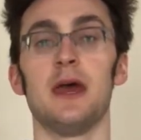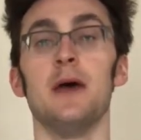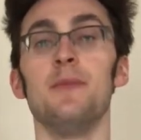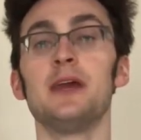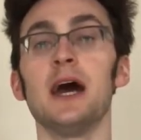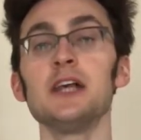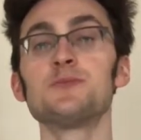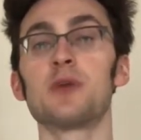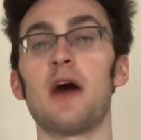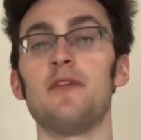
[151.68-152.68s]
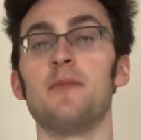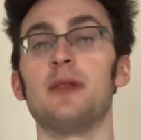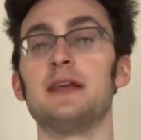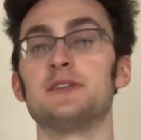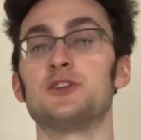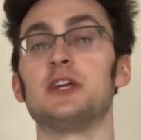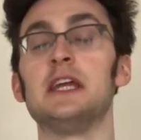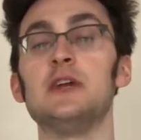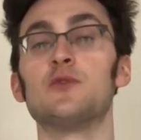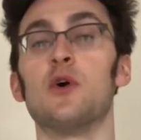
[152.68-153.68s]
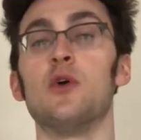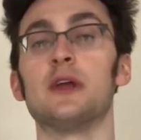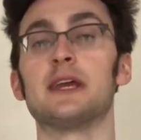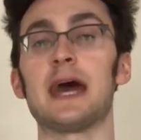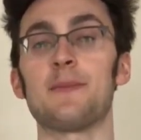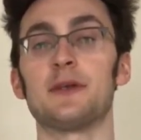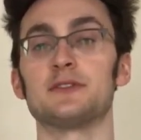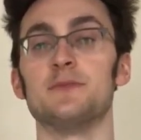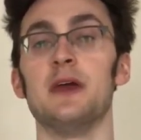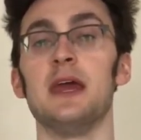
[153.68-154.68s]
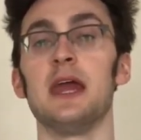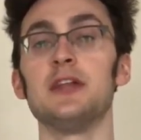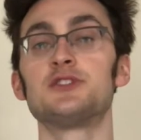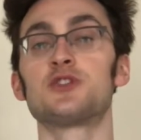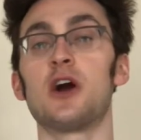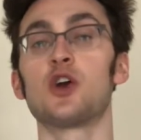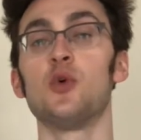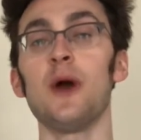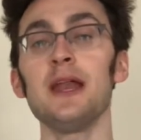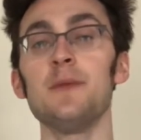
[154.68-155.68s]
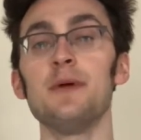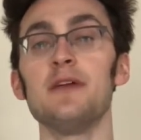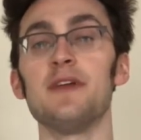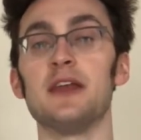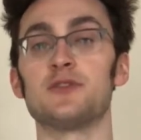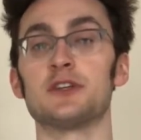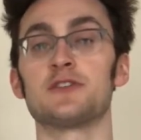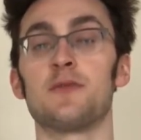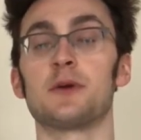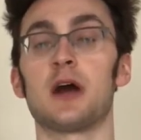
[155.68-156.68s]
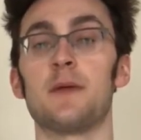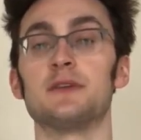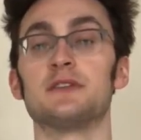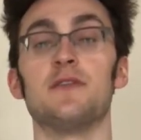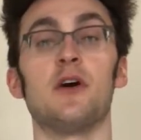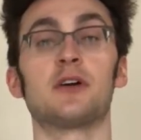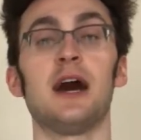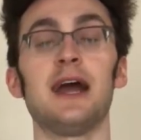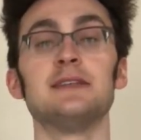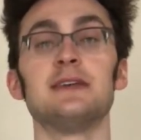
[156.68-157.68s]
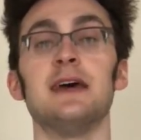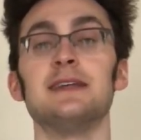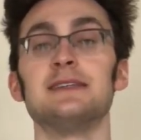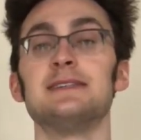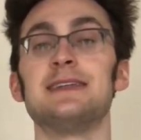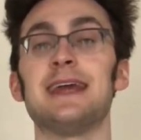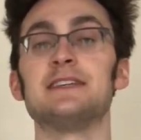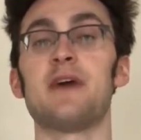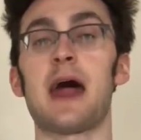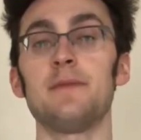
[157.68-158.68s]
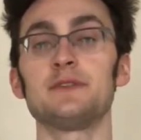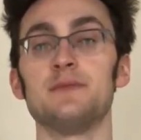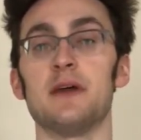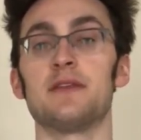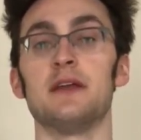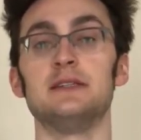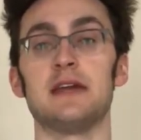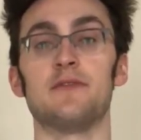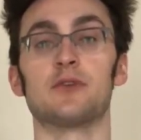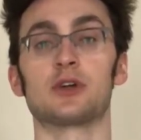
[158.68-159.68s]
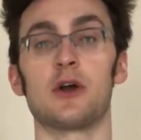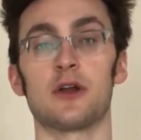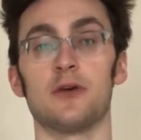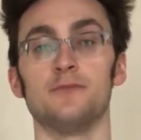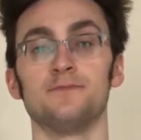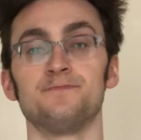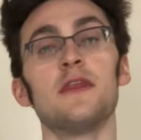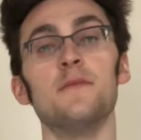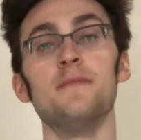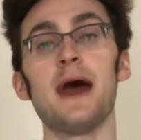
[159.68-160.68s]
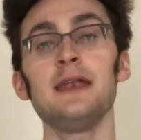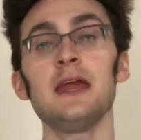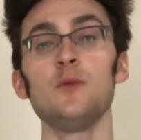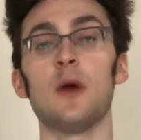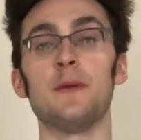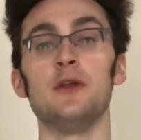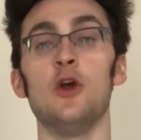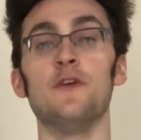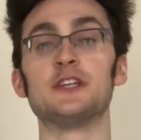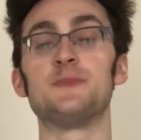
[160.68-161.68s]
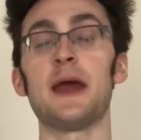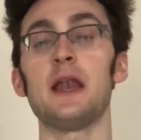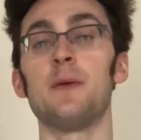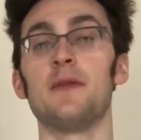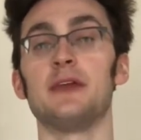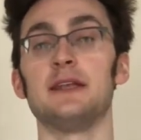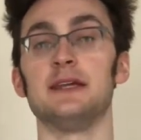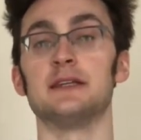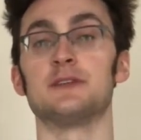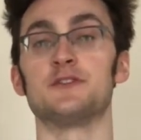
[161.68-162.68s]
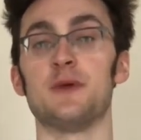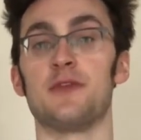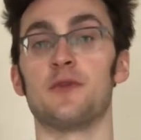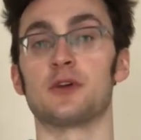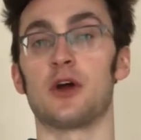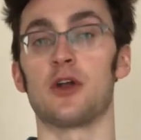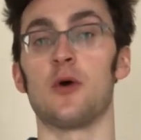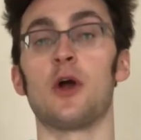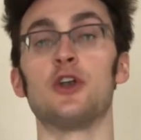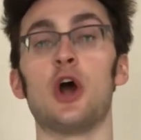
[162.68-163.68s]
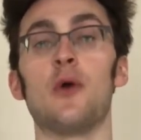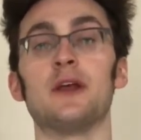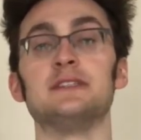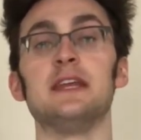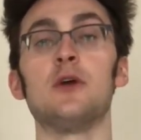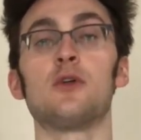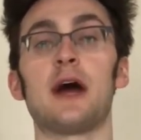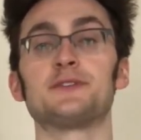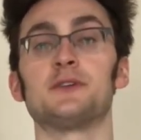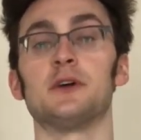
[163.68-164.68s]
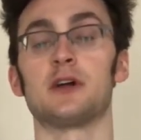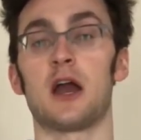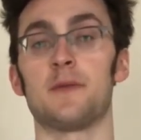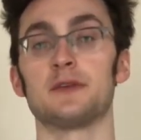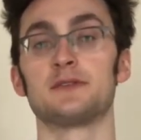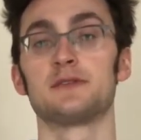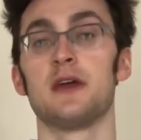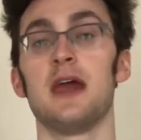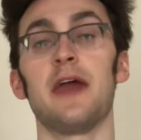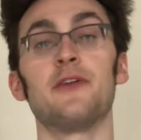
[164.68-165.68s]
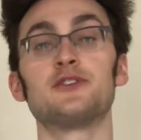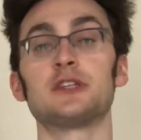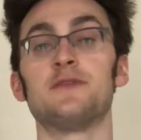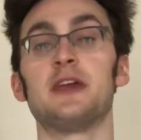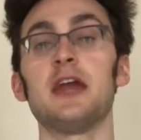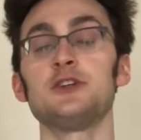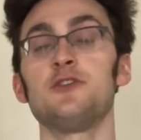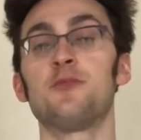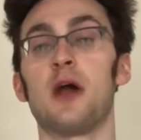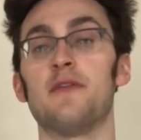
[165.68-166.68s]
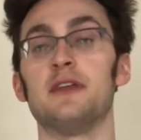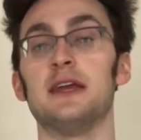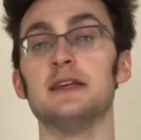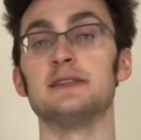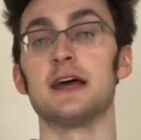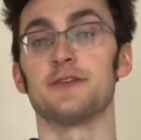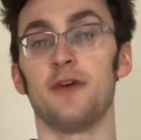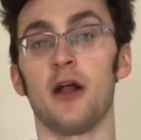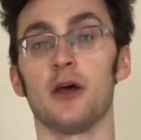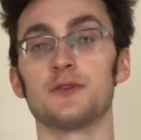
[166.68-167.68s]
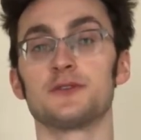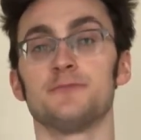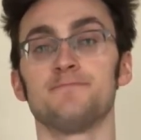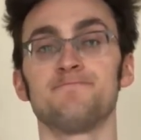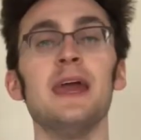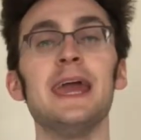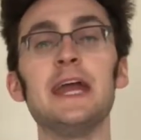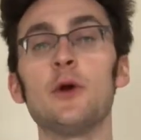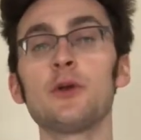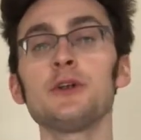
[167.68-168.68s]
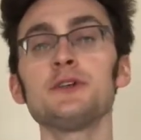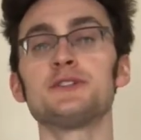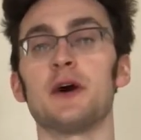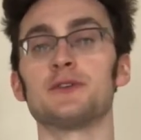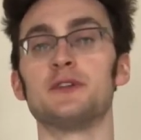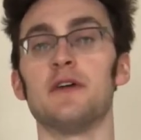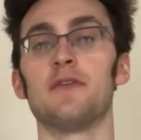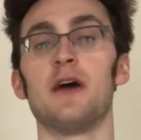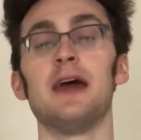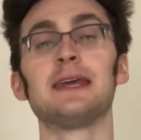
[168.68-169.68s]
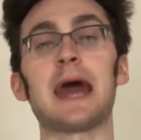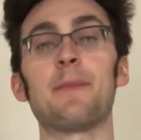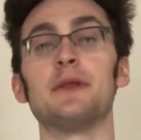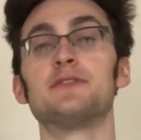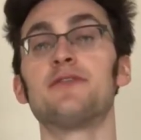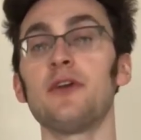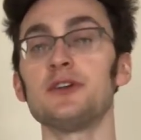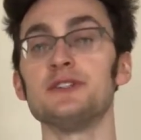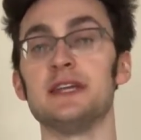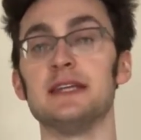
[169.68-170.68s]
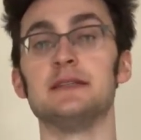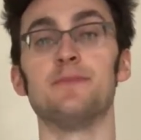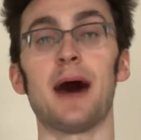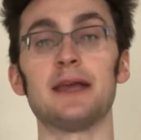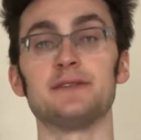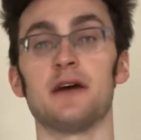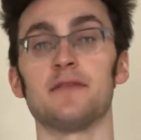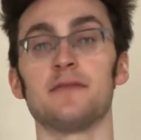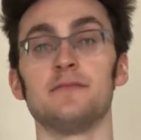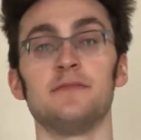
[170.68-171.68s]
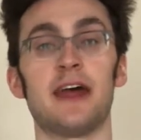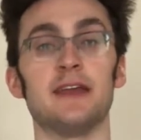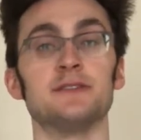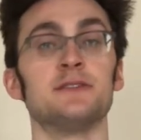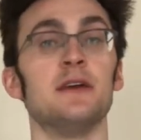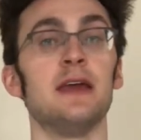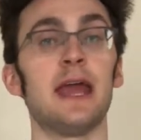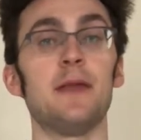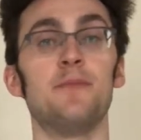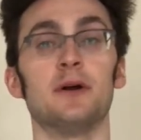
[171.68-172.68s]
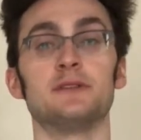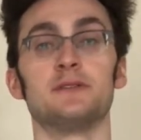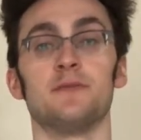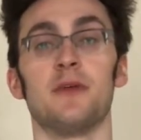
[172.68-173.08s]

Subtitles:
Because profit plays such a key role in capitalism, it's drawn quite a bit of interest from economists of all kinds since the days of Adam Smith and David Ricardo. The men and women who've expanded upon the ideas of Smith and Ricardo are known as neoclassical economists, and their justification of profit is as follows. In order to sell stuff, capitalists first need to buy stuff, that is, inputs.